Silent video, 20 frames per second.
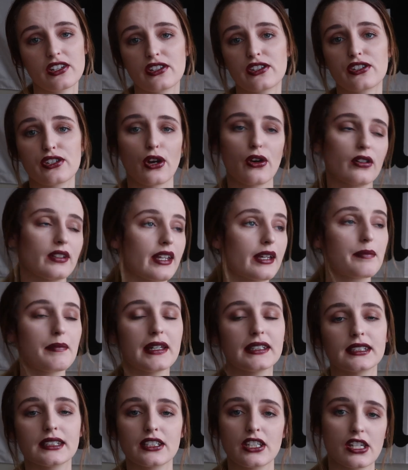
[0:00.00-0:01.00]
Just don't, like,
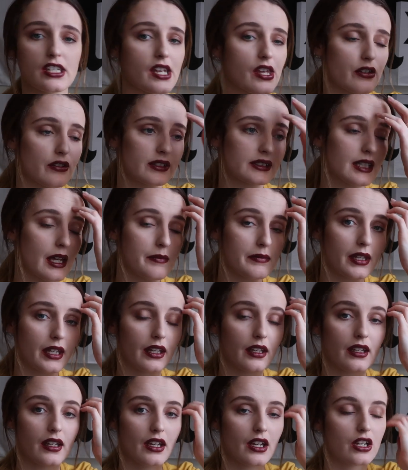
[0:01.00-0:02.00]
message each other or
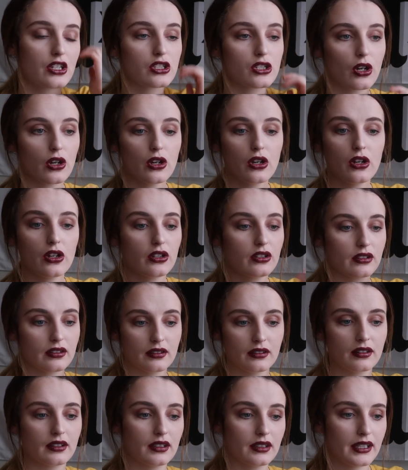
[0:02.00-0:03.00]
something. Don't,
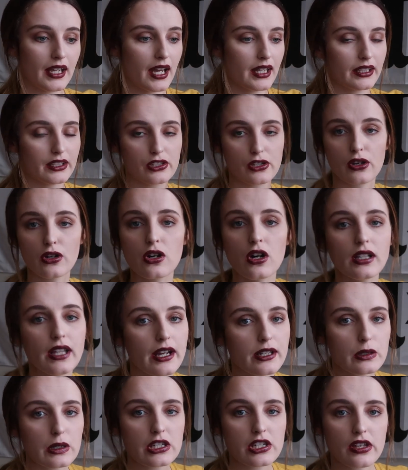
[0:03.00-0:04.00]
yeah, like, don't call
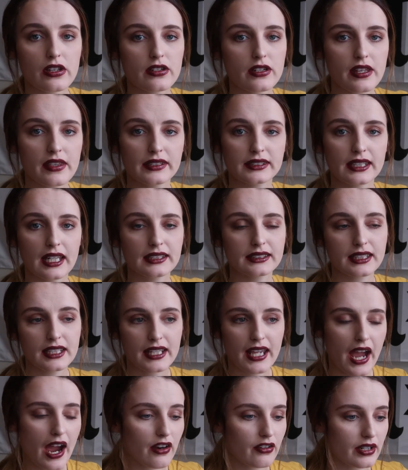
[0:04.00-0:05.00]
out to each other on other sides of the
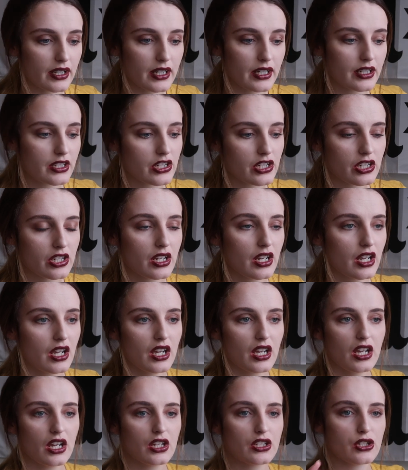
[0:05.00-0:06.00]
carriage.
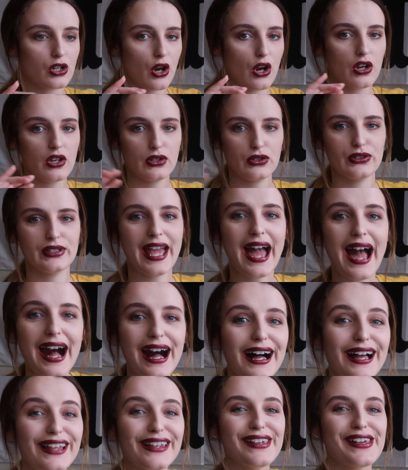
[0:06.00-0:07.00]
Don't
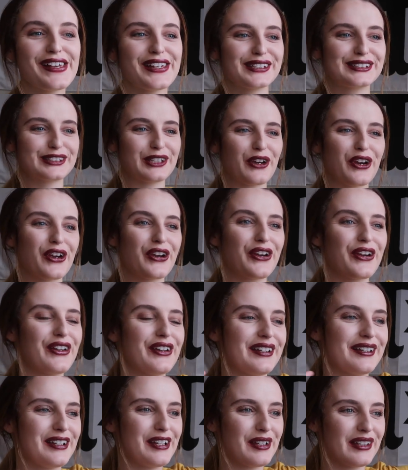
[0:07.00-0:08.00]
yell.
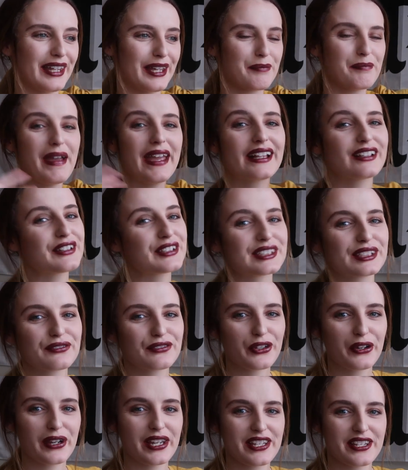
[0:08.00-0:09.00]
Don't, like, make lots of
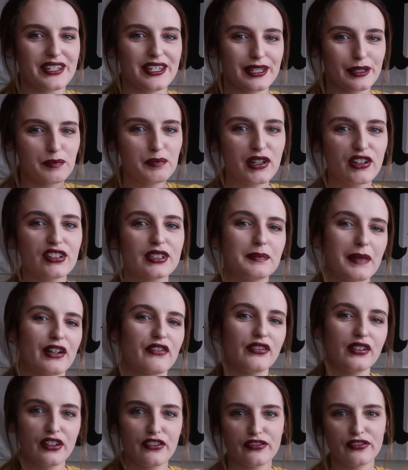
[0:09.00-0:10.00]
noise. Just be
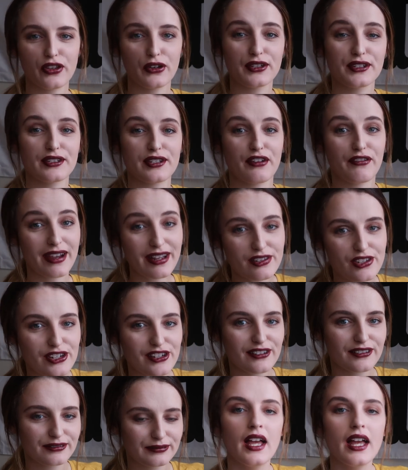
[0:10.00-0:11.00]
respectful of those around
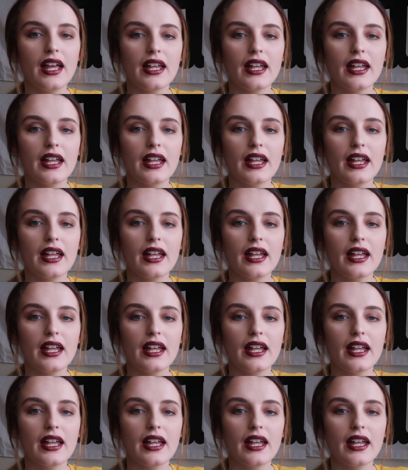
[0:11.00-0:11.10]
you.